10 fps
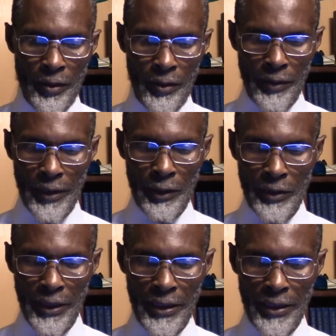we're
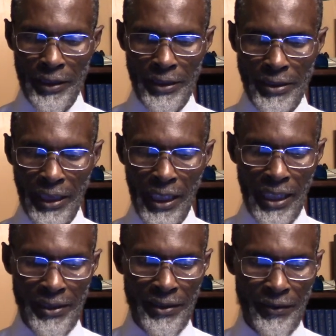looking at this.
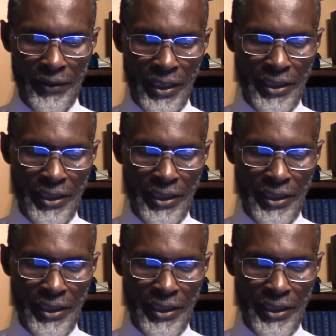And they